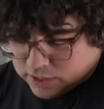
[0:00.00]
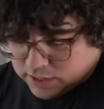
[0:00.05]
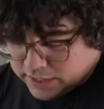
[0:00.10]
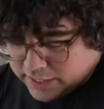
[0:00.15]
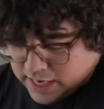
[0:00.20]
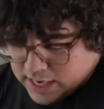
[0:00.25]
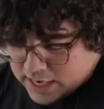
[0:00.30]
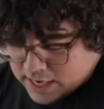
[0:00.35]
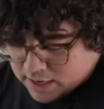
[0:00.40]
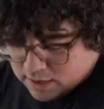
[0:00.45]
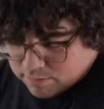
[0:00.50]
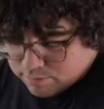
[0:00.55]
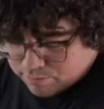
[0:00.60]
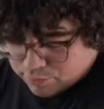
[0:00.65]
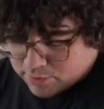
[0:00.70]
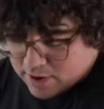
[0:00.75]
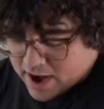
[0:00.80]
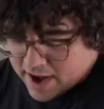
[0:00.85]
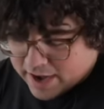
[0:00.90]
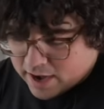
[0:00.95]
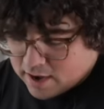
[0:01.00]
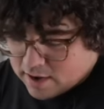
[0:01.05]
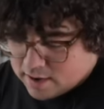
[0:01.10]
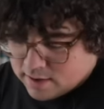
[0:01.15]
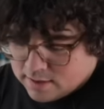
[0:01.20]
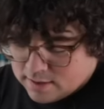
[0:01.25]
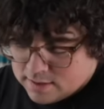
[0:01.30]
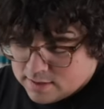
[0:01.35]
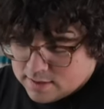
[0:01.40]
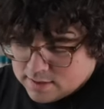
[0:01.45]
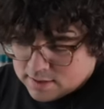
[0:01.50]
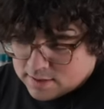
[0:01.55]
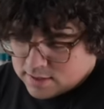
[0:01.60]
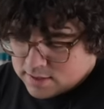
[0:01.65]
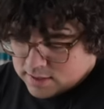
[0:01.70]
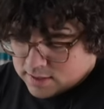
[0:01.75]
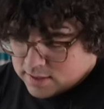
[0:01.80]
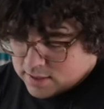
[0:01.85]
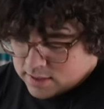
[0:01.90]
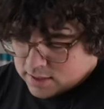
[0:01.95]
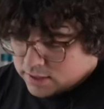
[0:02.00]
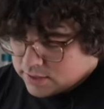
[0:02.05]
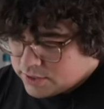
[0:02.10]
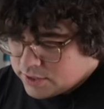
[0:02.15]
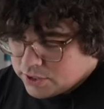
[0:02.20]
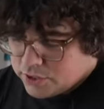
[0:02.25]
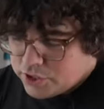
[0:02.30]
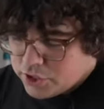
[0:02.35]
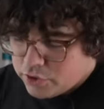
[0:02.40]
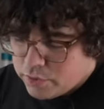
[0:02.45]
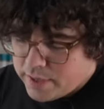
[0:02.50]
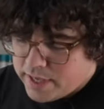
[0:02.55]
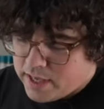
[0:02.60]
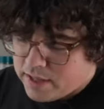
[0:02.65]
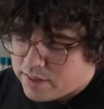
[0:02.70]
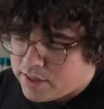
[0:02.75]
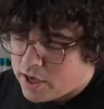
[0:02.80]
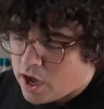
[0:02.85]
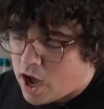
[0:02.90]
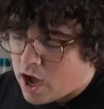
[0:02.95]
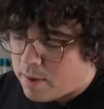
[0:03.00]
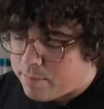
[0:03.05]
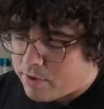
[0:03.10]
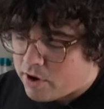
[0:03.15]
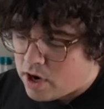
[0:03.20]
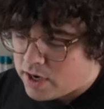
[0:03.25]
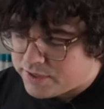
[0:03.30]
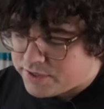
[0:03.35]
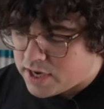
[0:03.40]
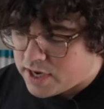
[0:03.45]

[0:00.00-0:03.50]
cleaning prior to doing the hopper on